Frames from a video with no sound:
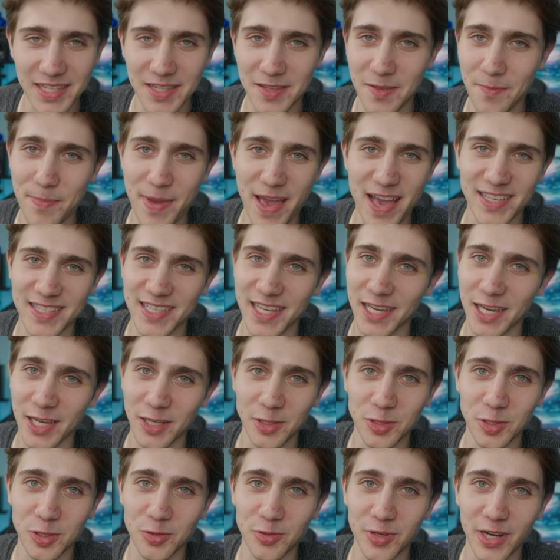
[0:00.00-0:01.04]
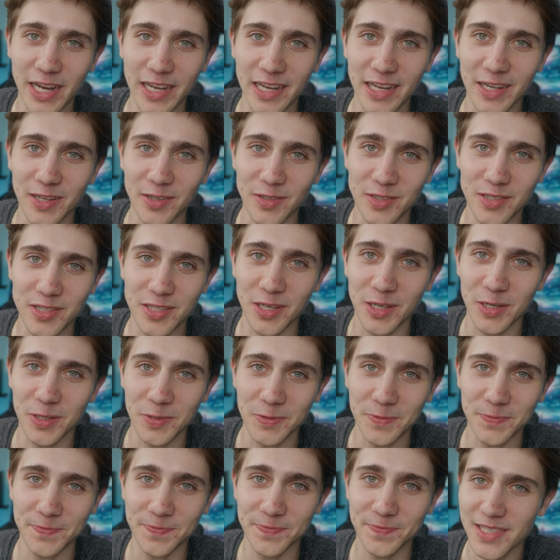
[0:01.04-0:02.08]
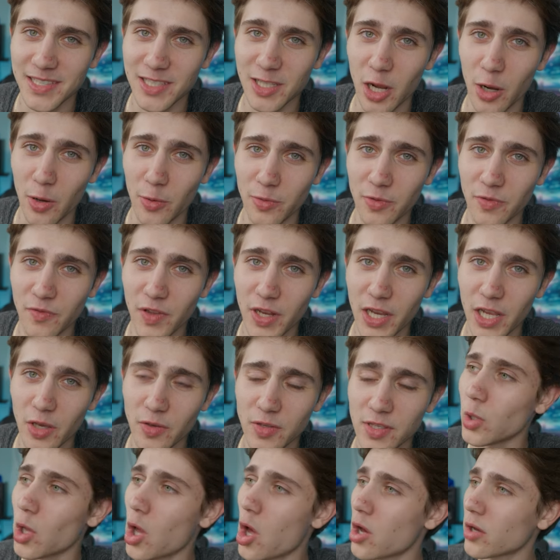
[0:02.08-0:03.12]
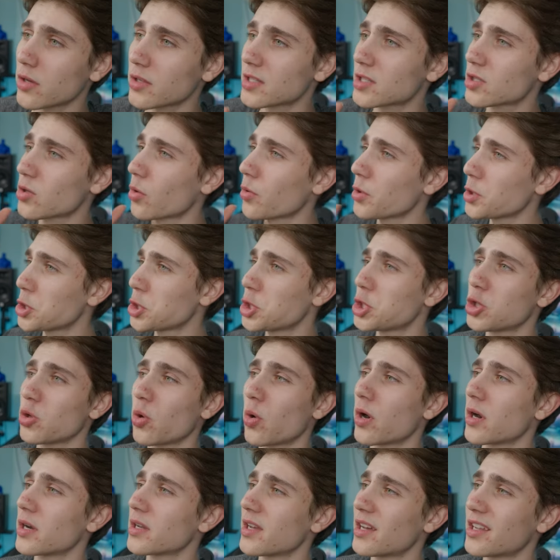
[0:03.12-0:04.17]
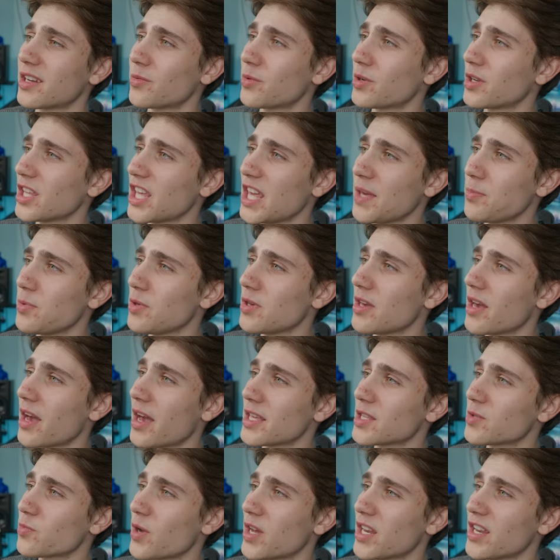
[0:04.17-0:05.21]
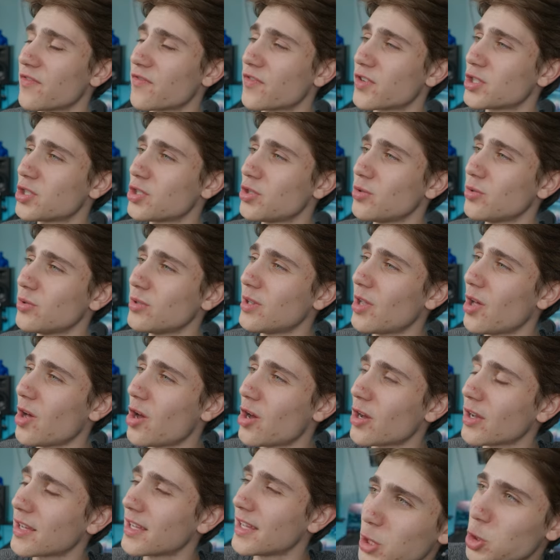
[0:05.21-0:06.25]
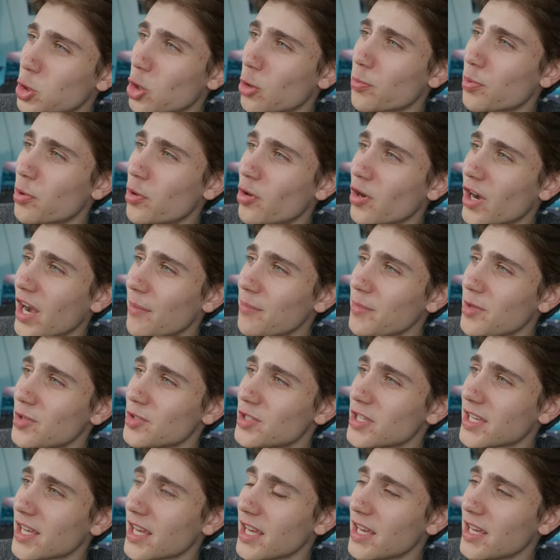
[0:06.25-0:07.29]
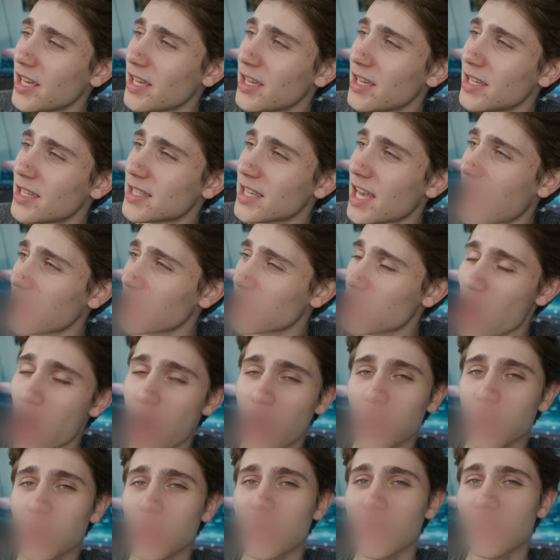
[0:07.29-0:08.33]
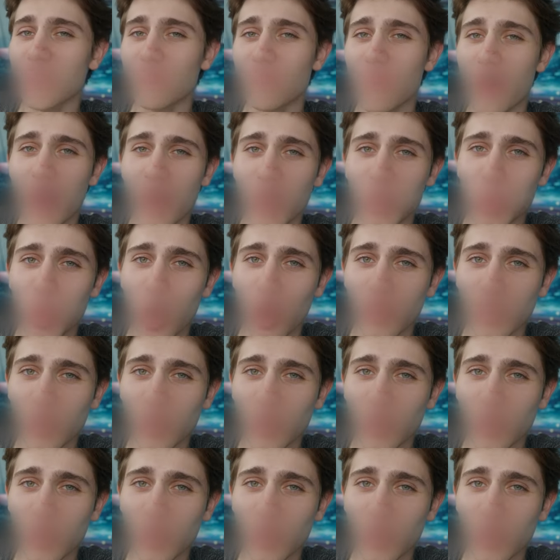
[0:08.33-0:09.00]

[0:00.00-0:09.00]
is the best I can do right now. So let's get on with the video. Long story short, I don't want to keep you guys waiting for too long. My short program music is by